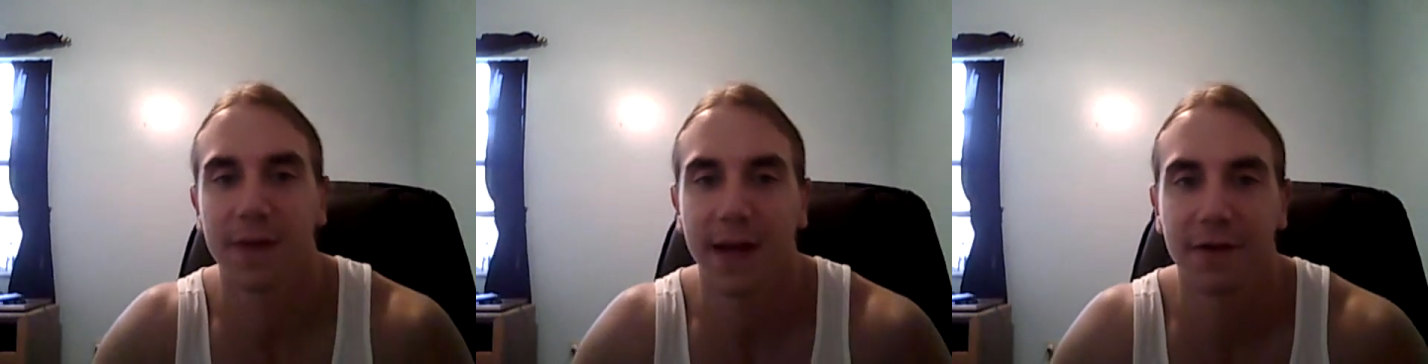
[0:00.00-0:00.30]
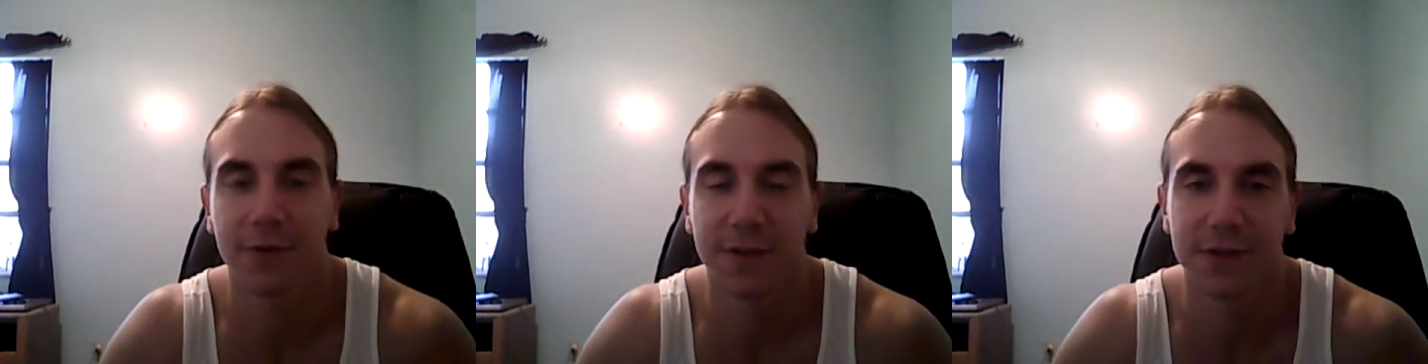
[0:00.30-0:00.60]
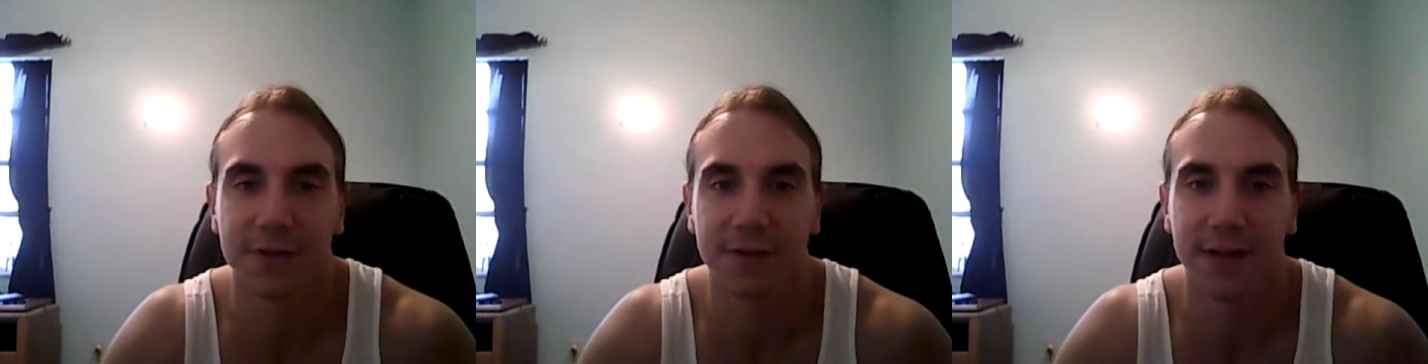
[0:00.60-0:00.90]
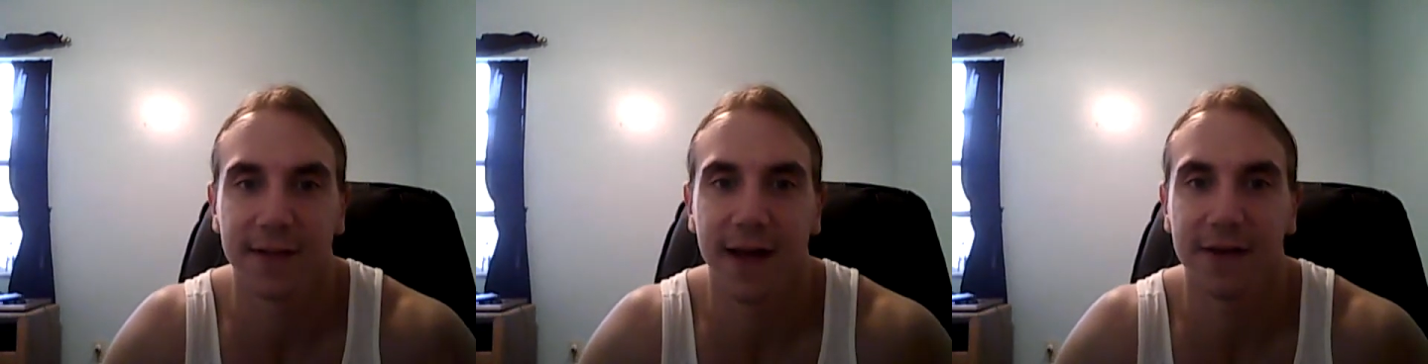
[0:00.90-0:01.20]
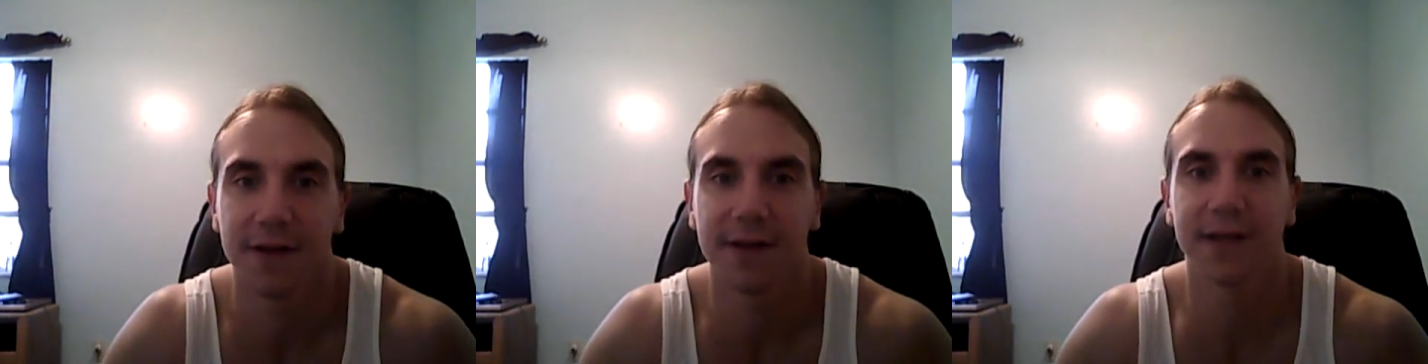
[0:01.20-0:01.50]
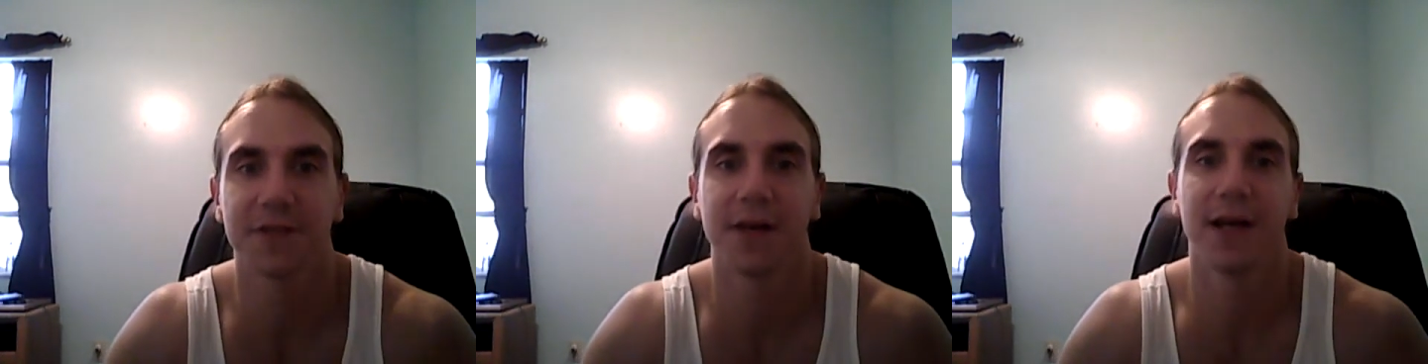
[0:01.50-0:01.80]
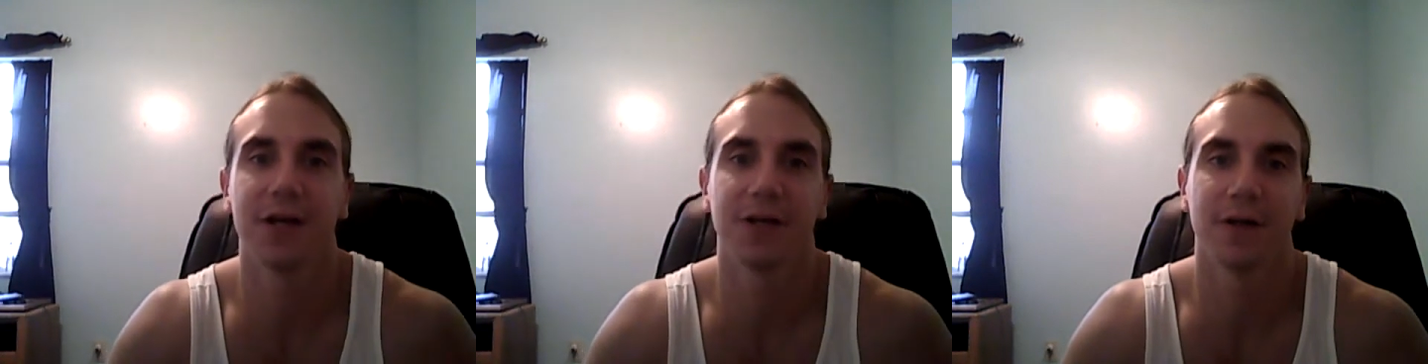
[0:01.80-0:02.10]
get to its intended
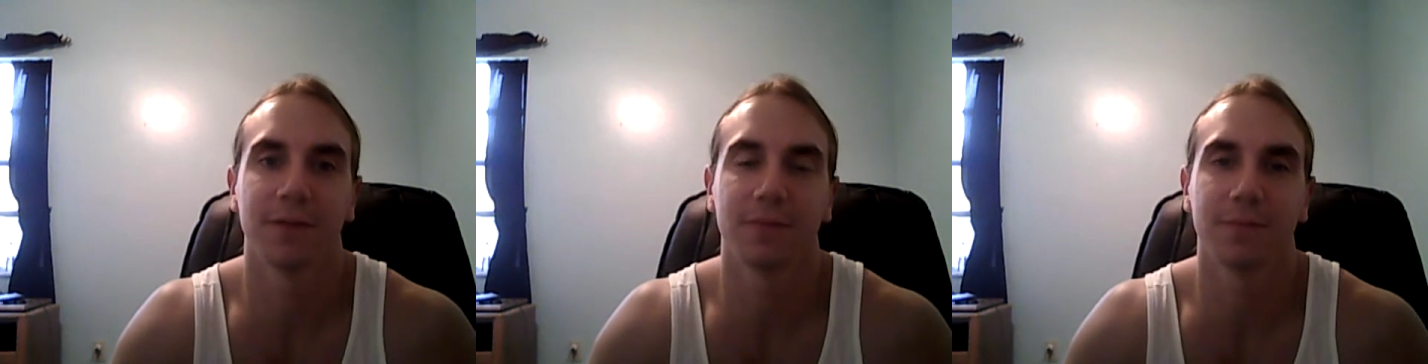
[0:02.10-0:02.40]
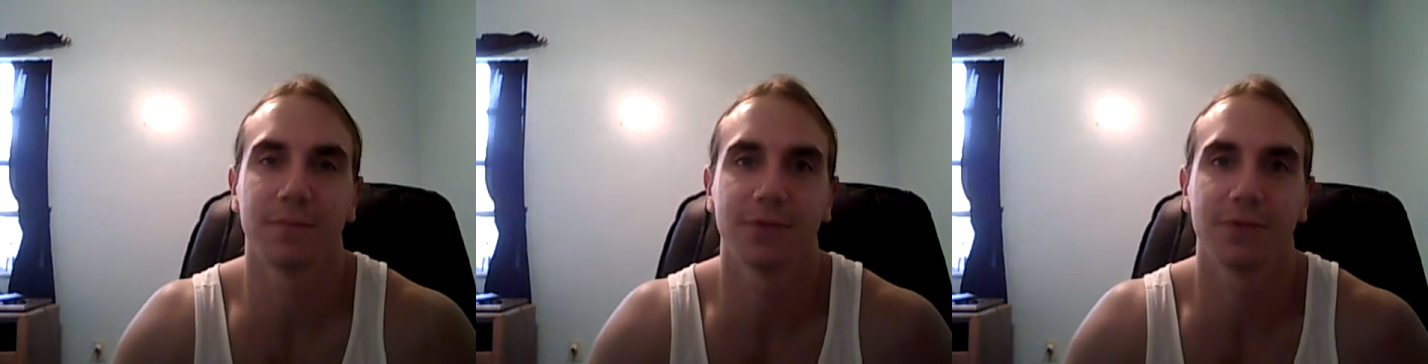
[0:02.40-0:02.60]
destination,